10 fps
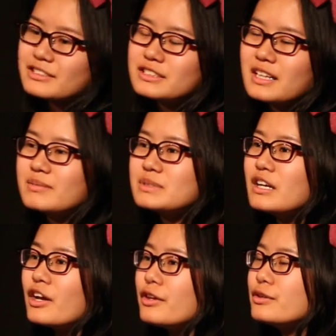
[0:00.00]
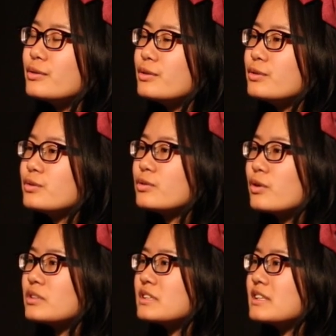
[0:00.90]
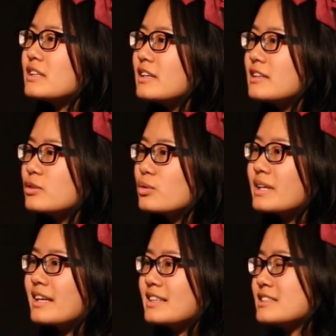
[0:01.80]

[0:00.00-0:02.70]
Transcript: other times you don't know that